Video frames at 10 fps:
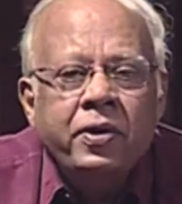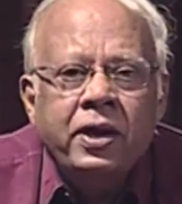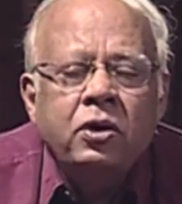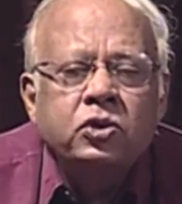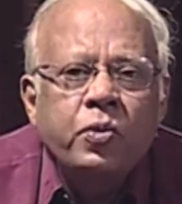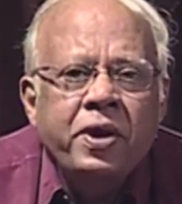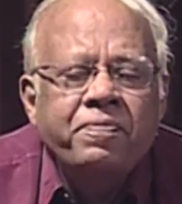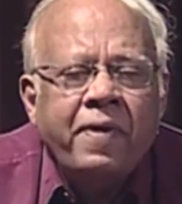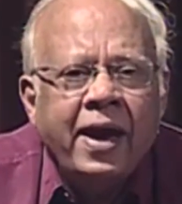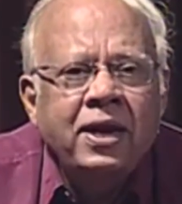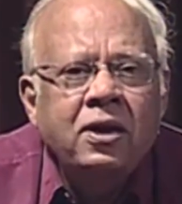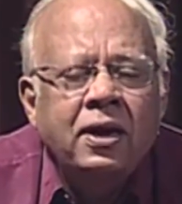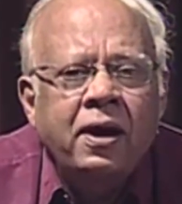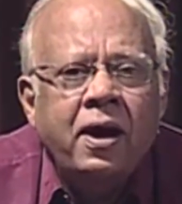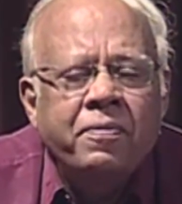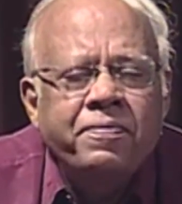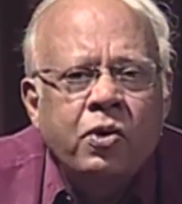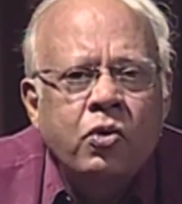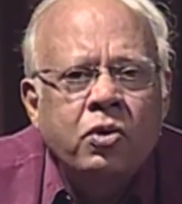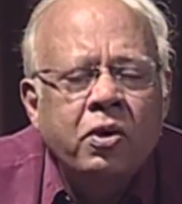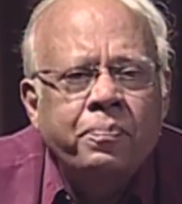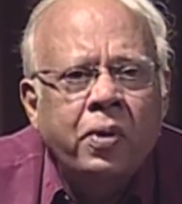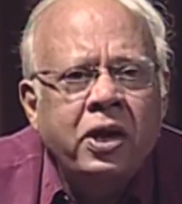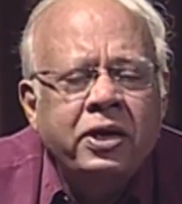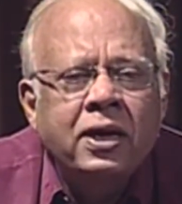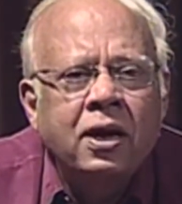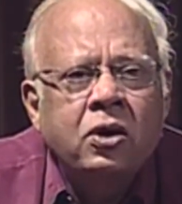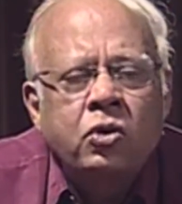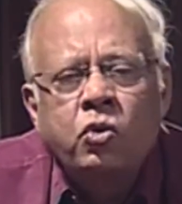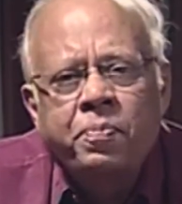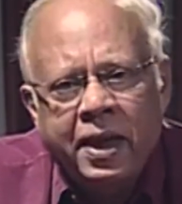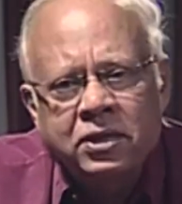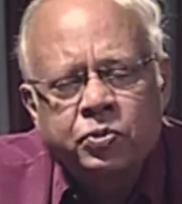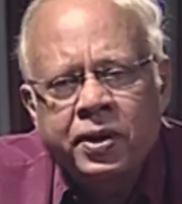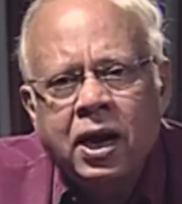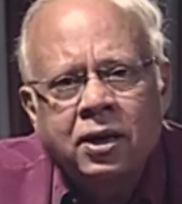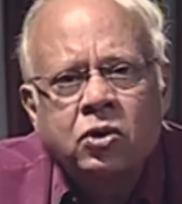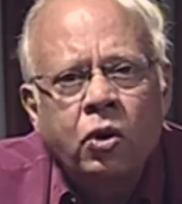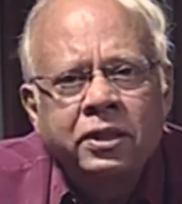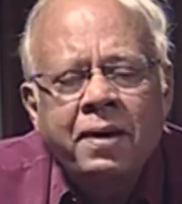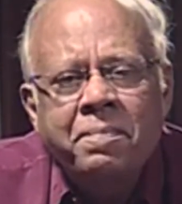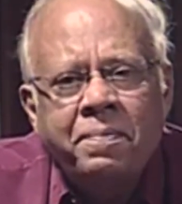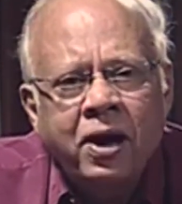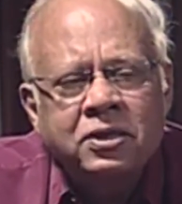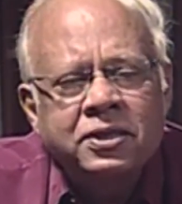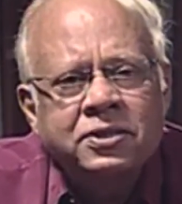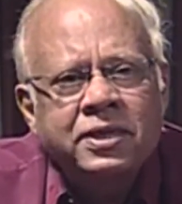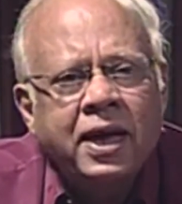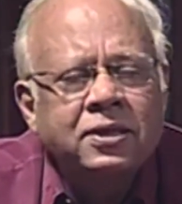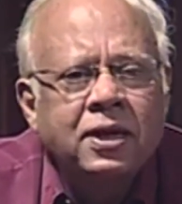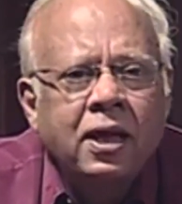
here also we find a few political groupings, we can't call them parties yet.